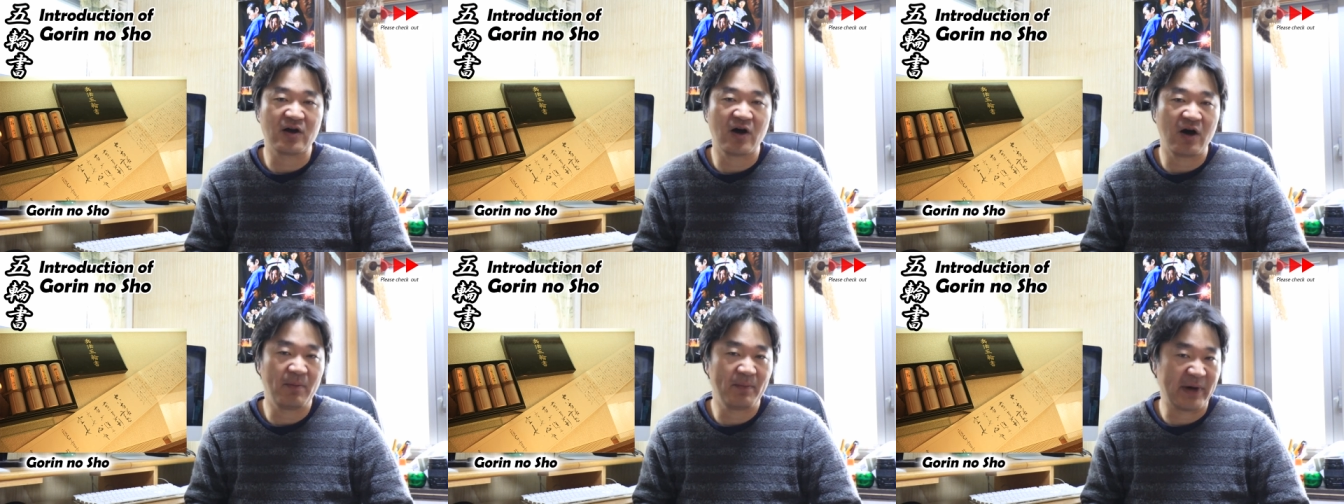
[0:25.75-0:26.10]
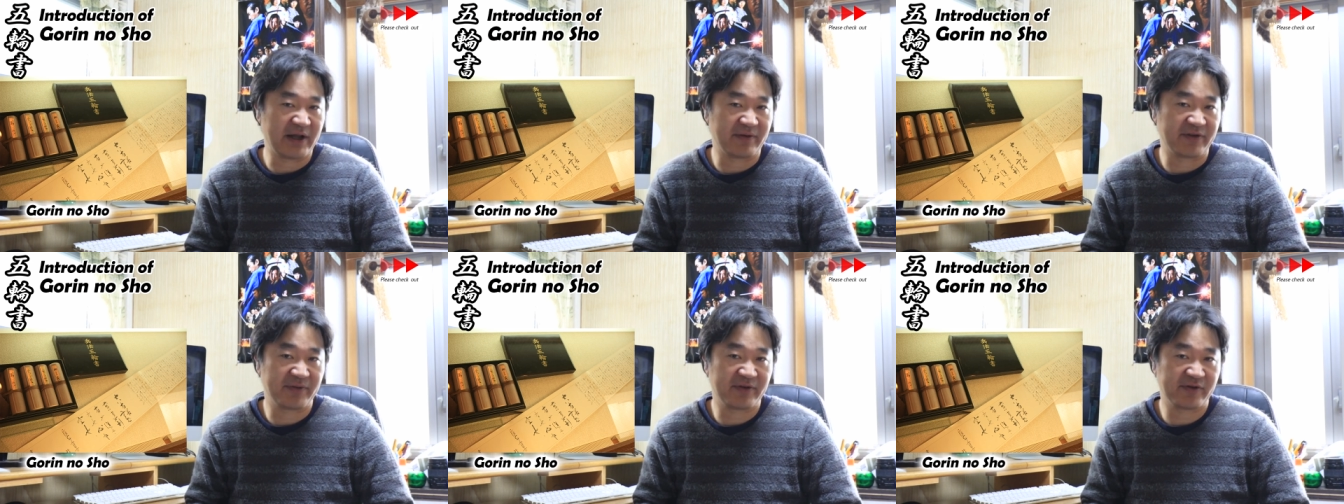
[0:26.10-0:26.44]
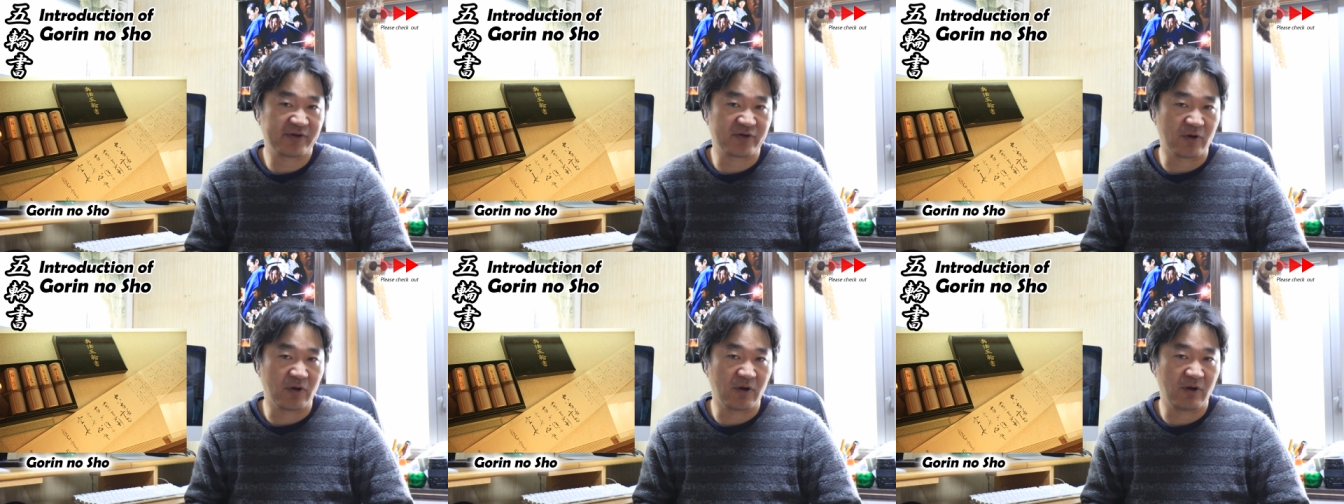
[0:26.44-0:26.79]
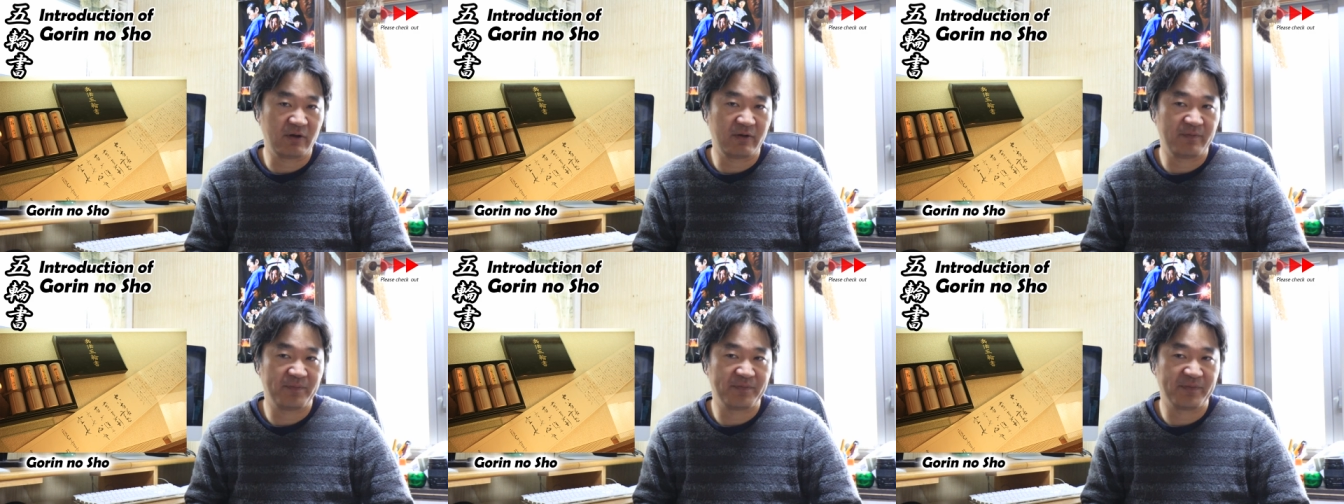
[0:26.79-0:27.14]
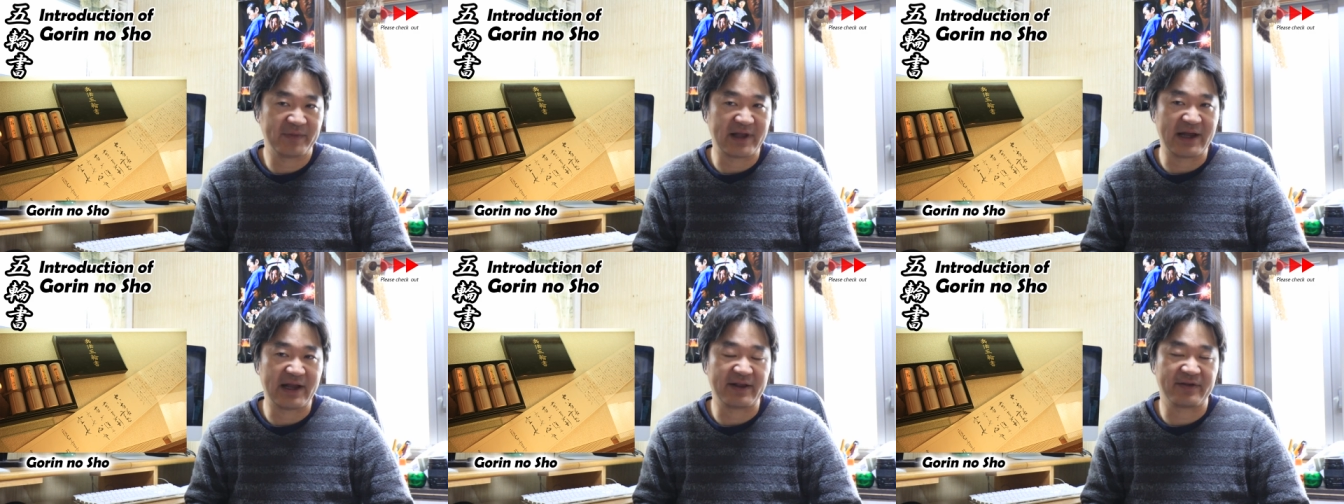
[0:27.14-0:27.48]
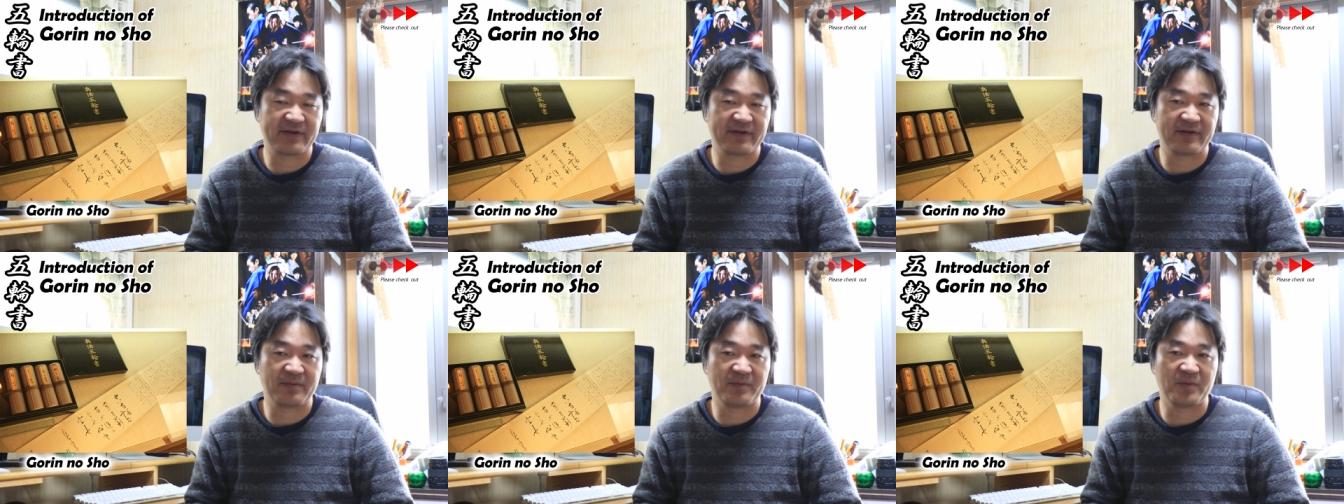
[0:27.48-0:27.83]
combat scroll
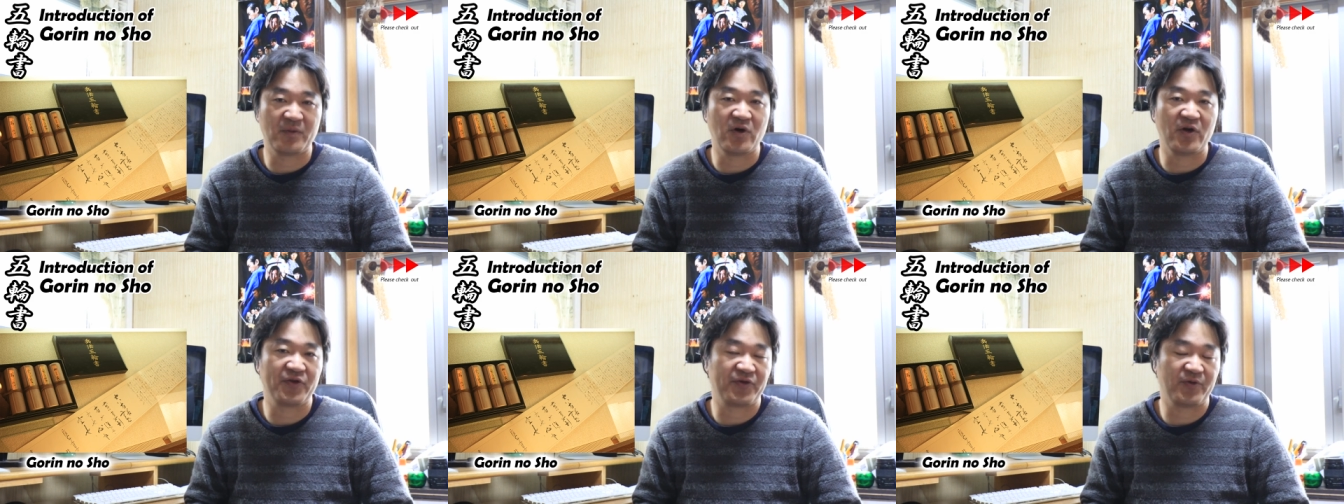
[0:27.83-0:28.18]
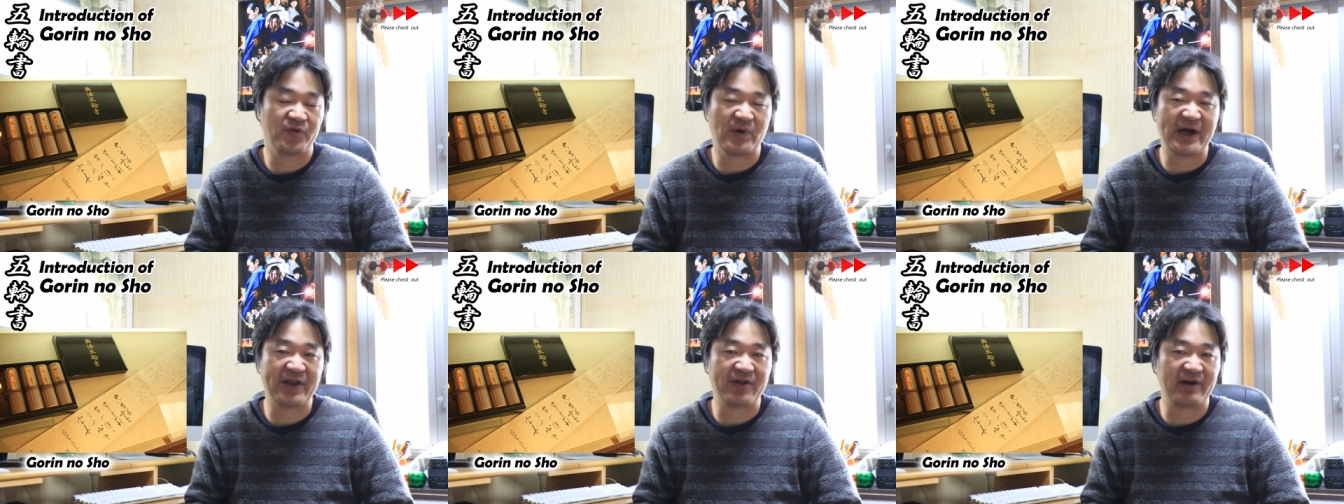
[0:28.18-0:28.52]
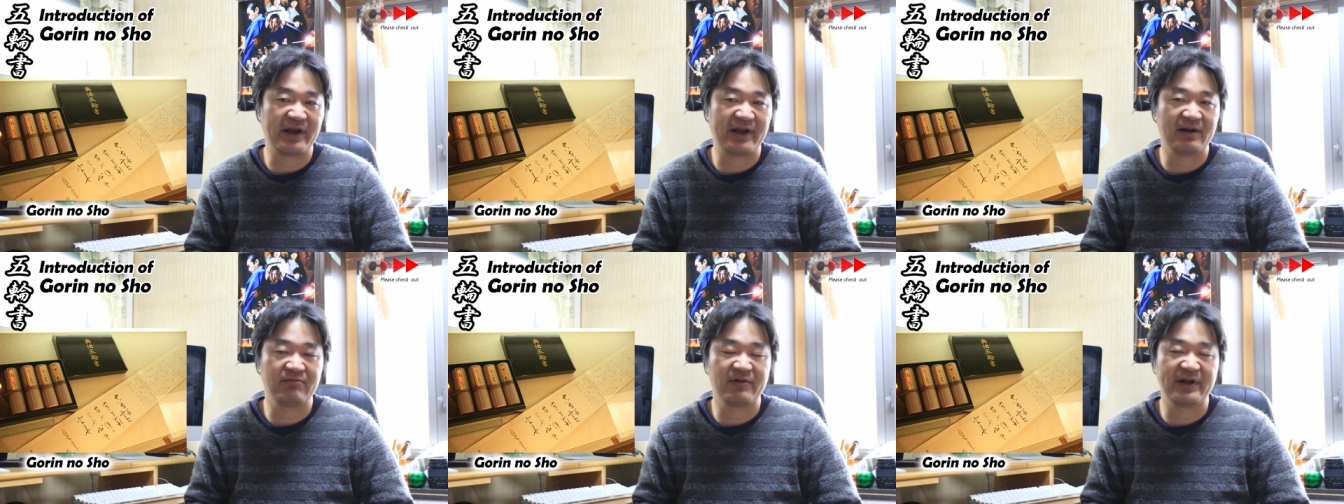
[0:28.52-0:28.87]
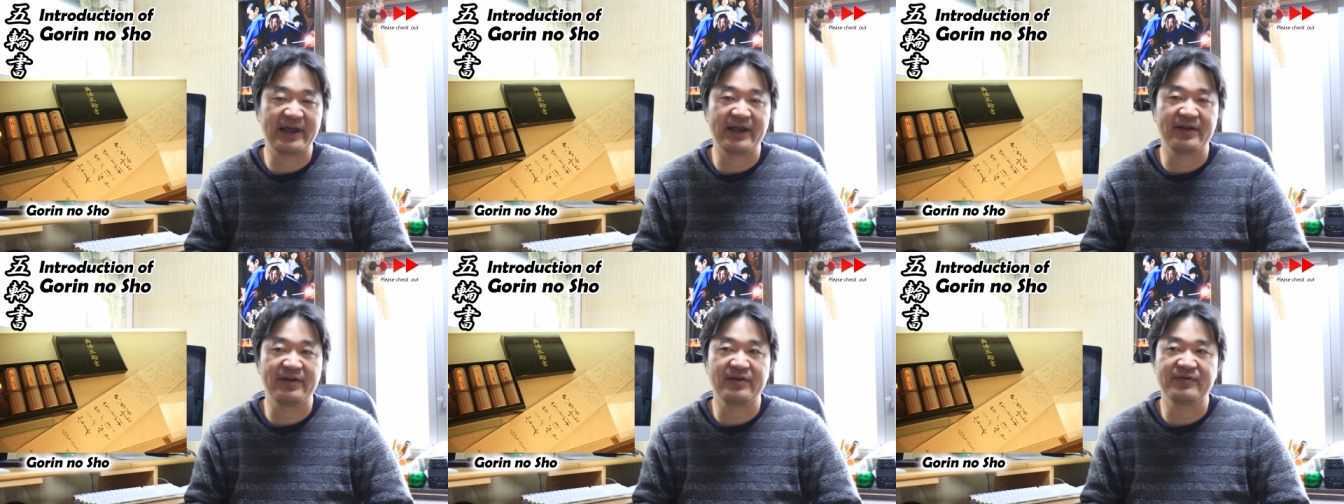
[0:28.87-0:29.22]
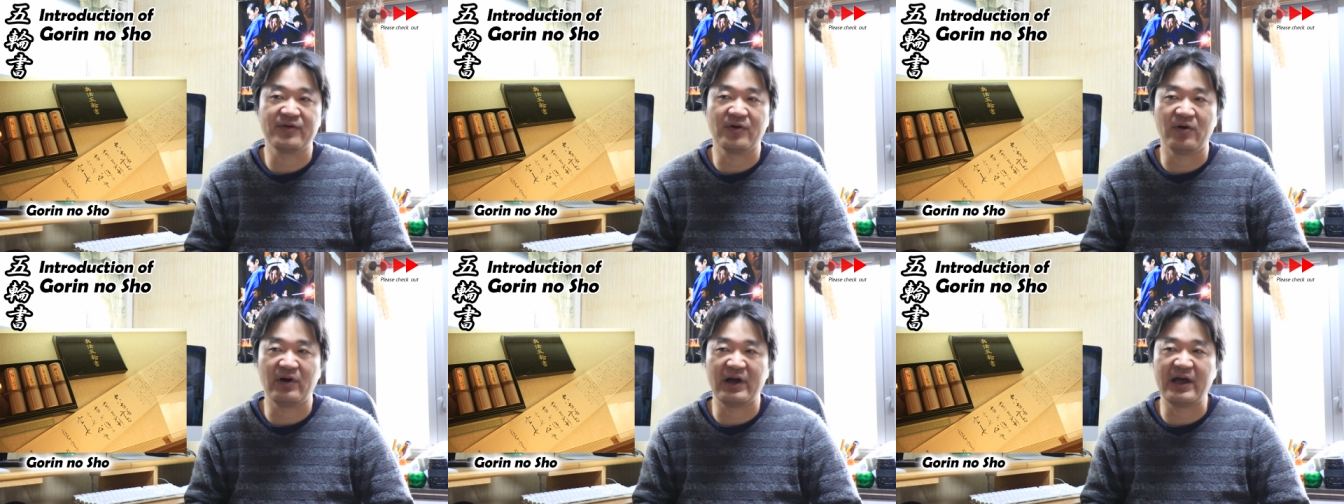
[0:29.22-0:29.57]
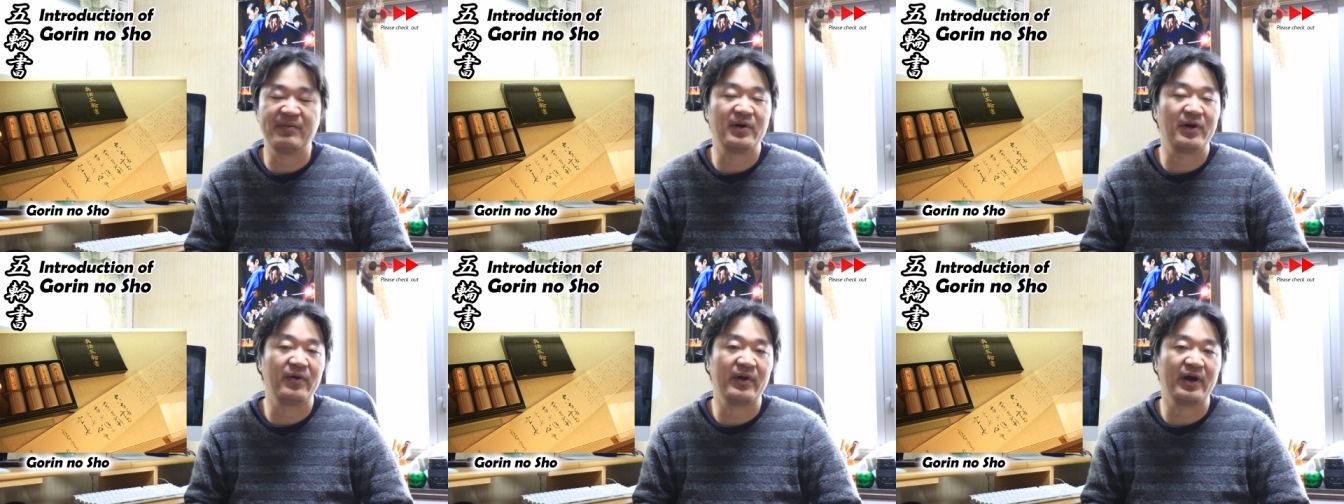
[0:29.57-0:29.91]
that's most widely read for
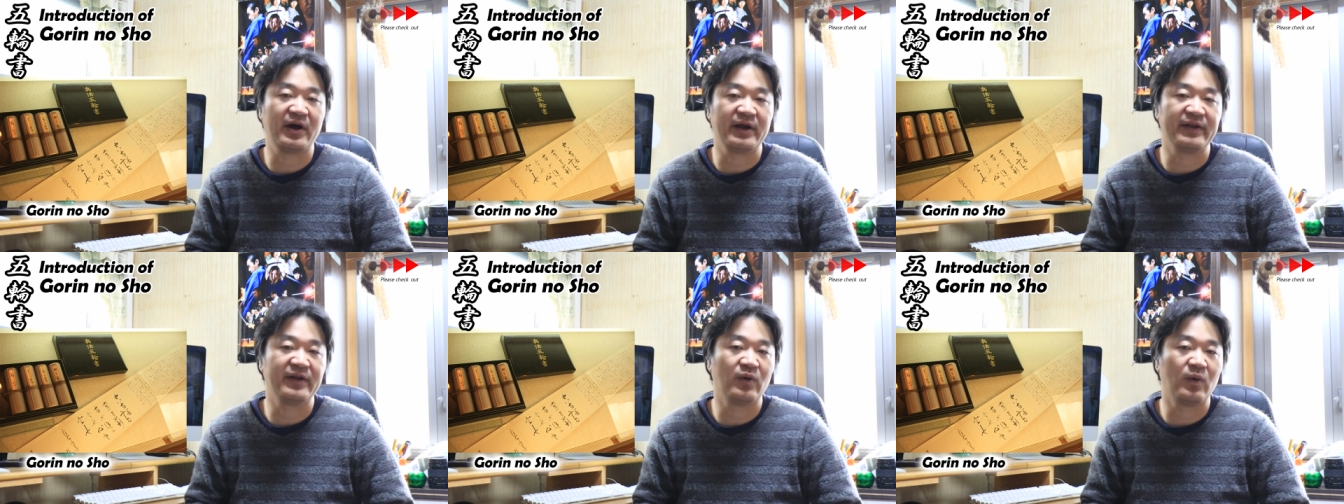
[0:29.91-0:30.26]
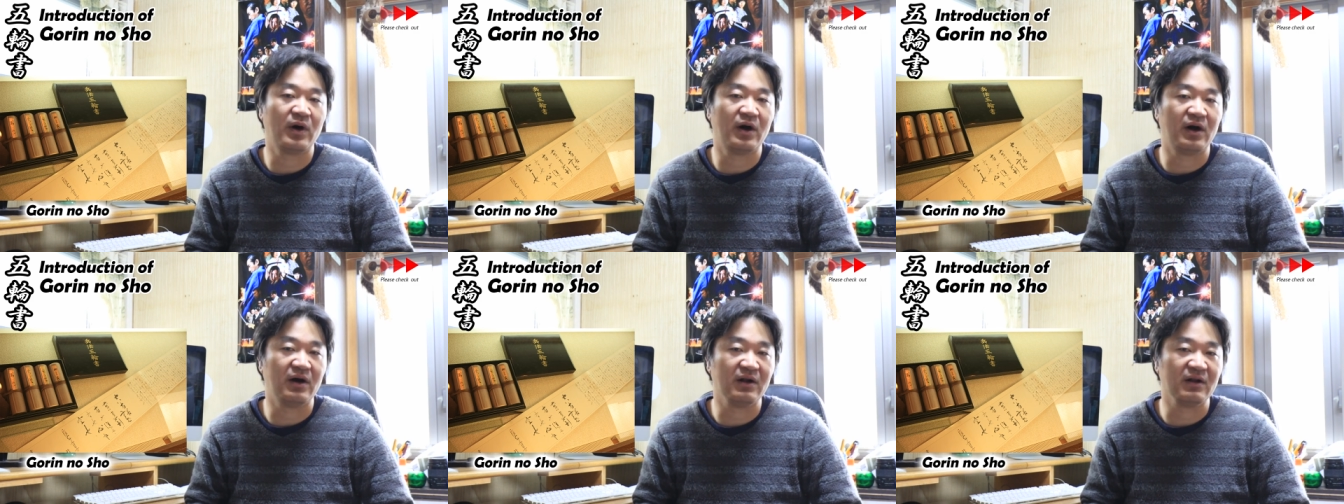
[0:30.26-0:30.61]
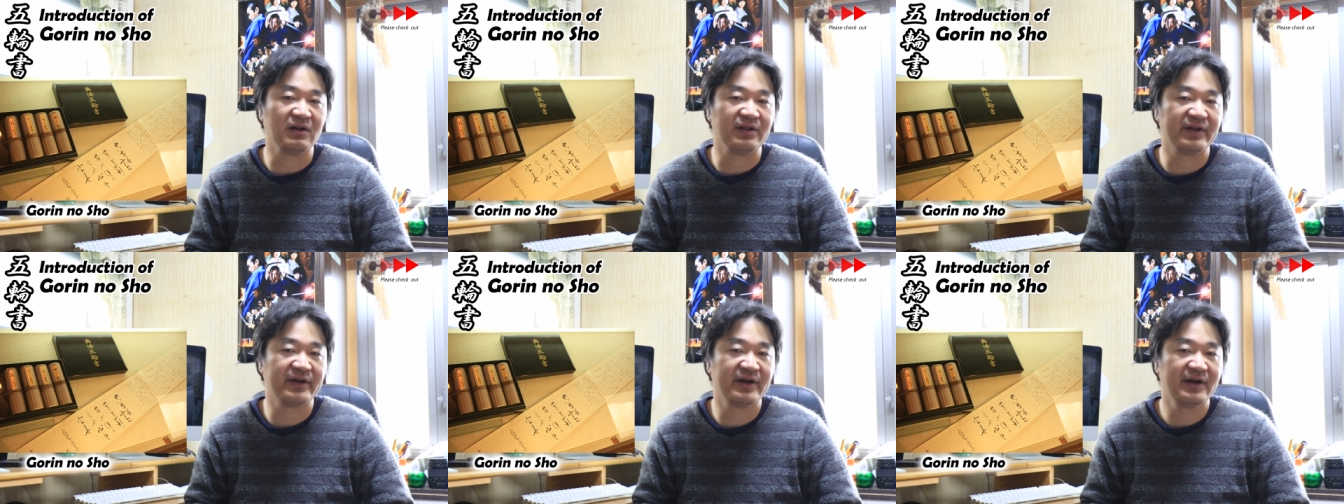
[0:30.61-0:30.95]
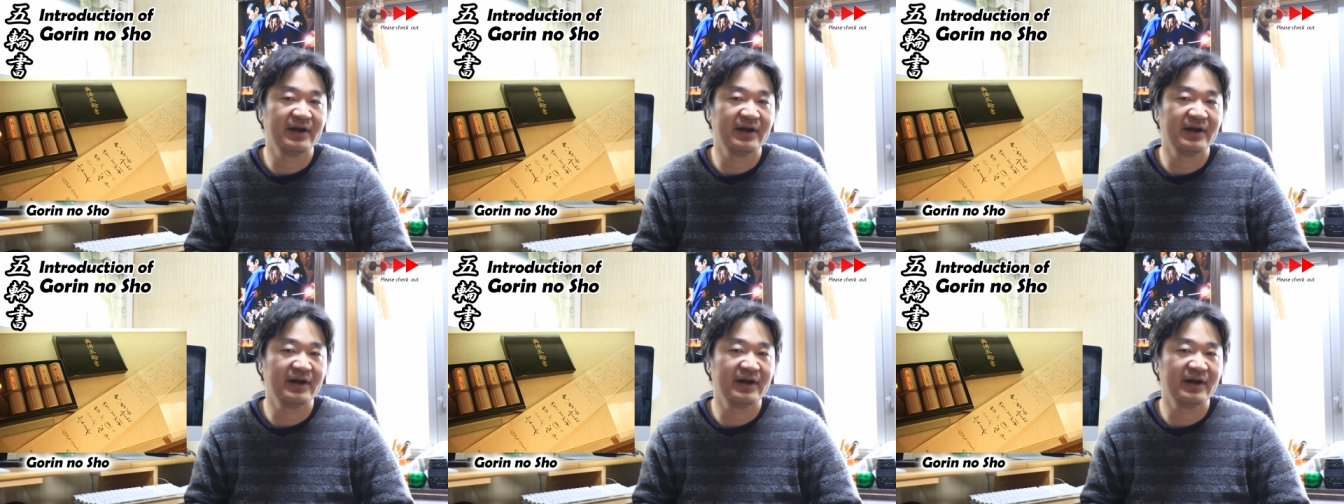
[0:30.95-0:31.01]
everywhere in the world.